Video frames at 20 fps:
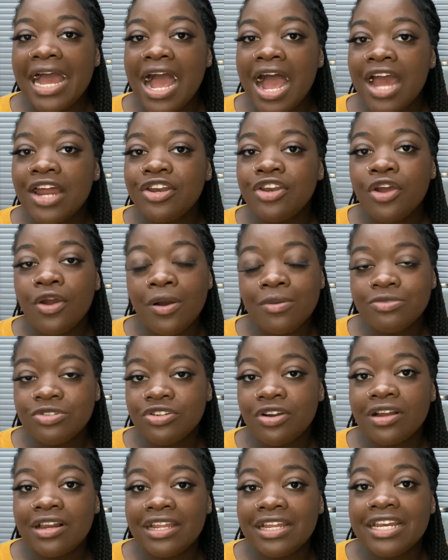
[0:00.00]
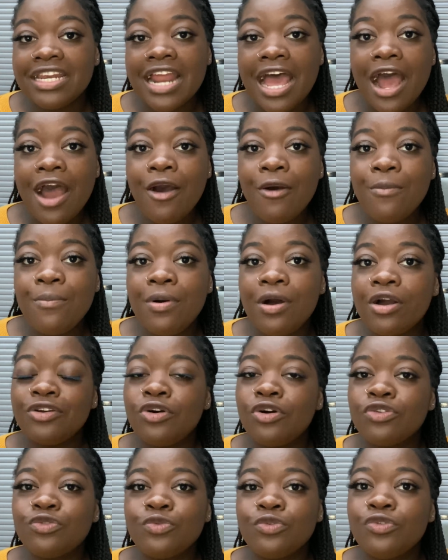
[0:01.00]
I know I'm struggling now, but
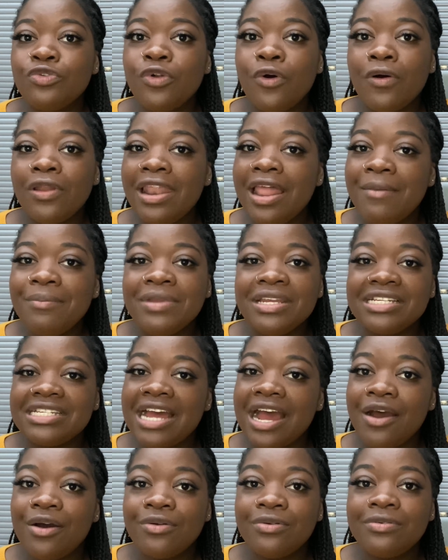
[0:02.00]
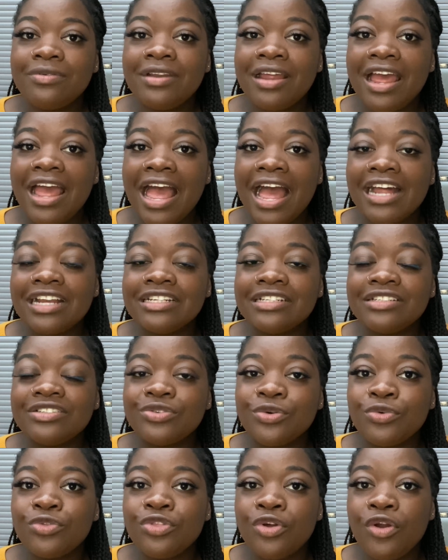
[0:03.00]
God will not let me down. And
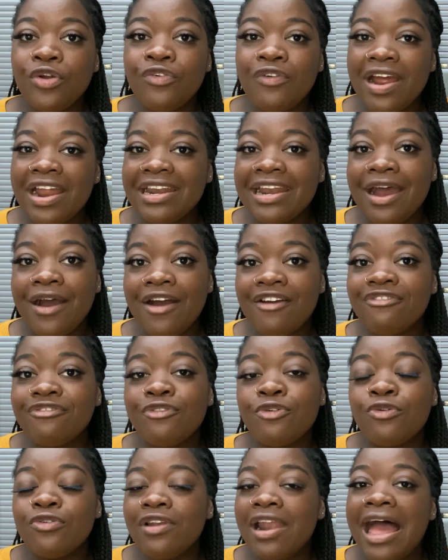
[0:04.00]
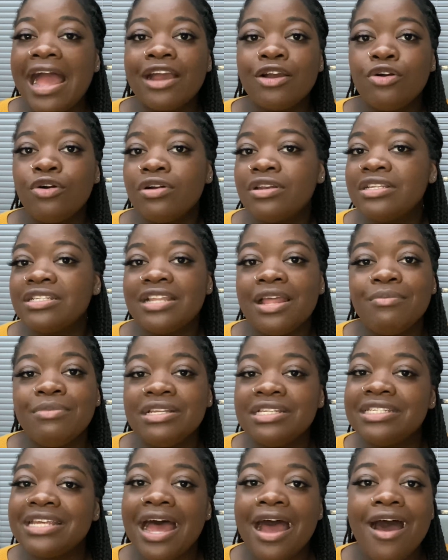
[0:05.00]
although right now I thought like God has let me
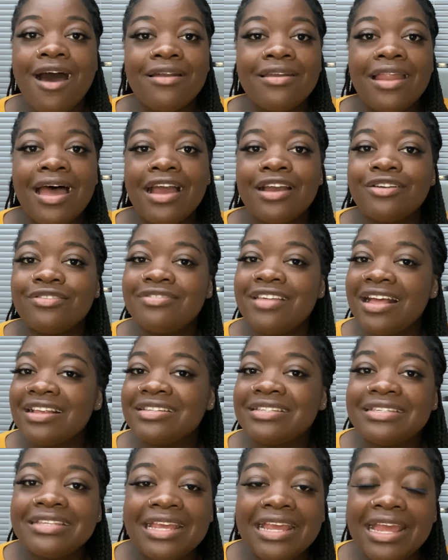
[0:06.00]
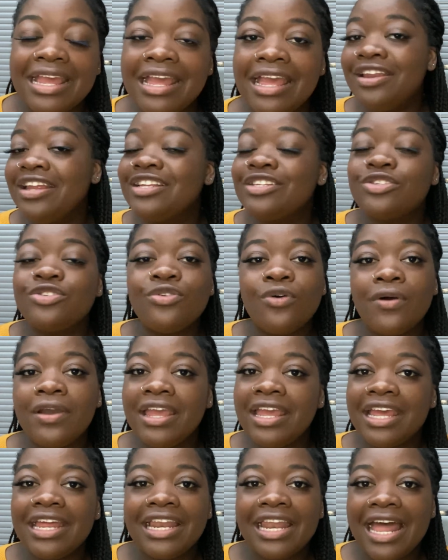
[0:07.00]
down, like that's it, it's not
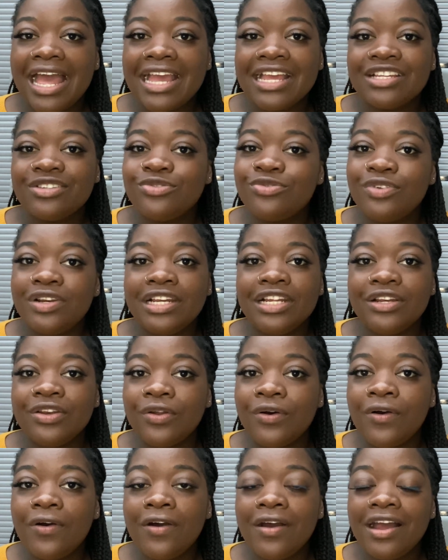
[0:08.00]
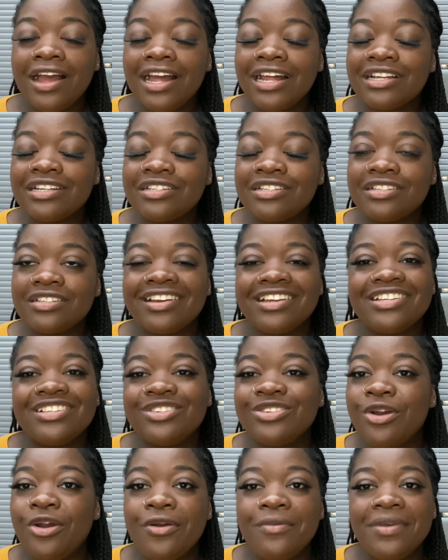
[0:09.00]
it, like it's really not. And He's
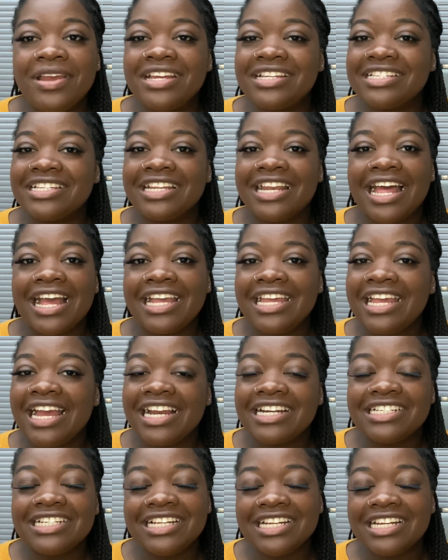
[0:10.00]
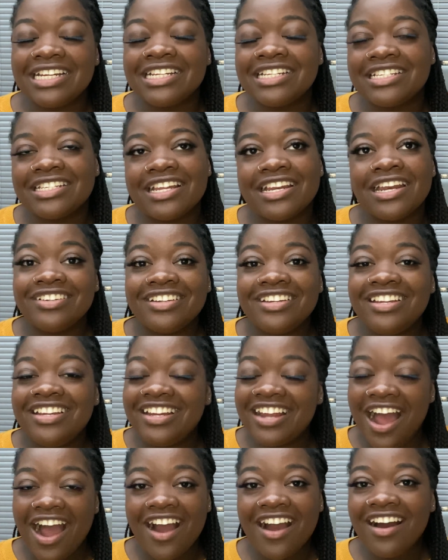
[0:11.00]
so amazing, like He actually is. And
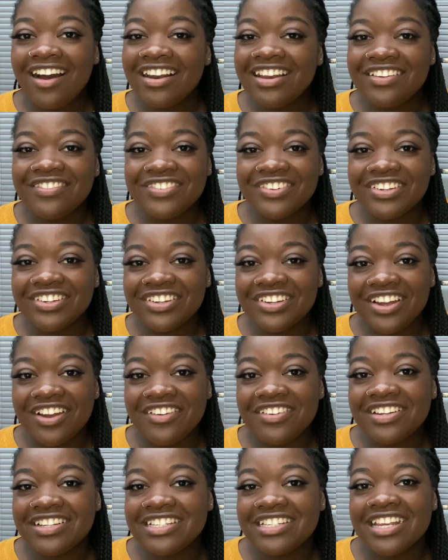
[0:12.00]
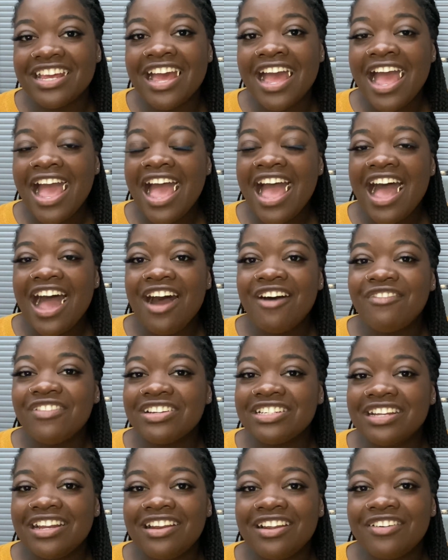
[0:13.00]
I can't even go into how
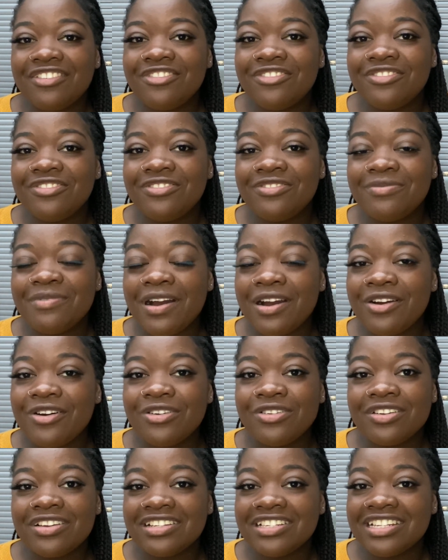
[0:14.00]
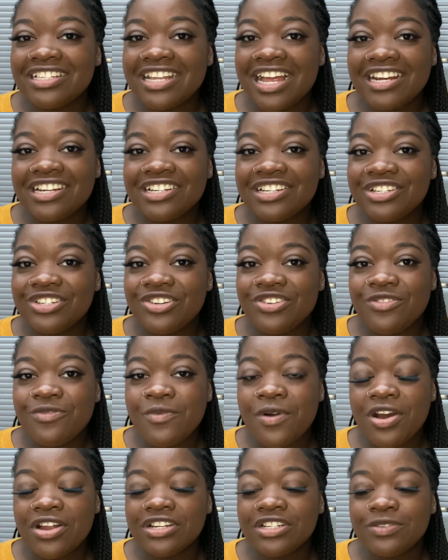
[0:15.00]
much I love my God, because it's actually too
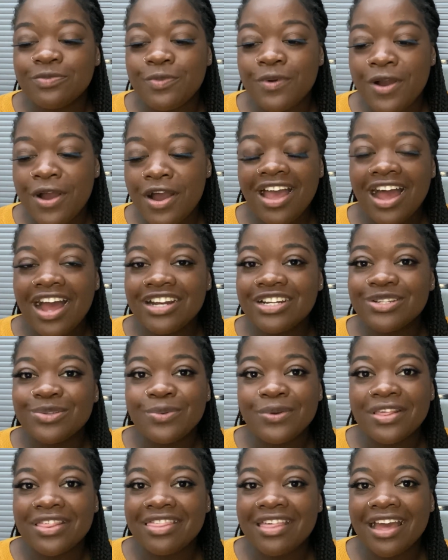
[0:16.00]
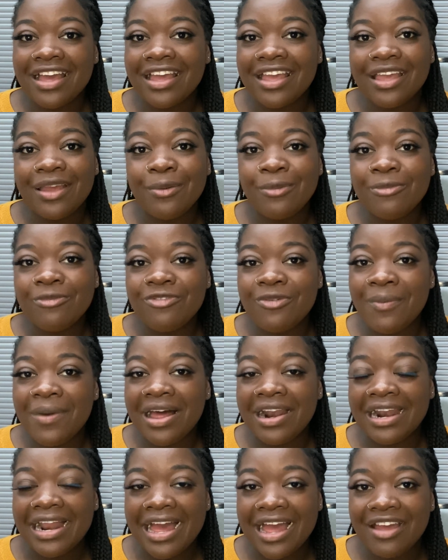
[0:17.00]
much. But I just want to thank Him for my
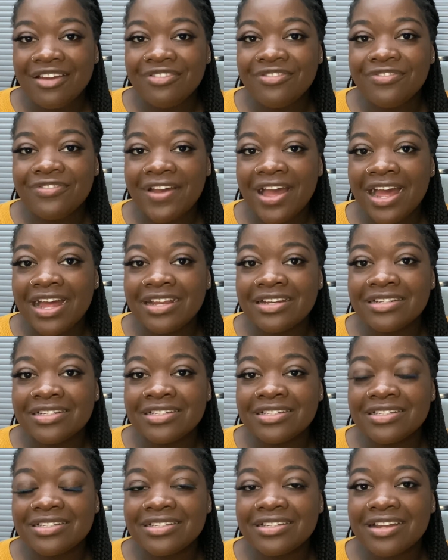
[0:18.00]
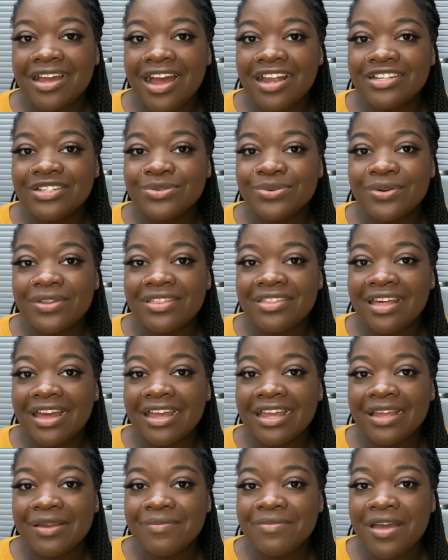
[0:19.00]
life, and I just want to
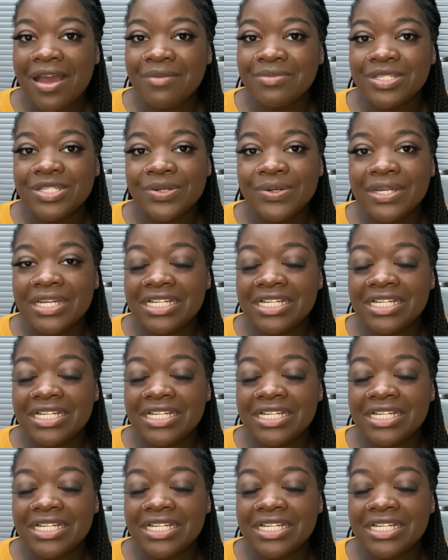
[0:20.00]
thank Him that I'm still here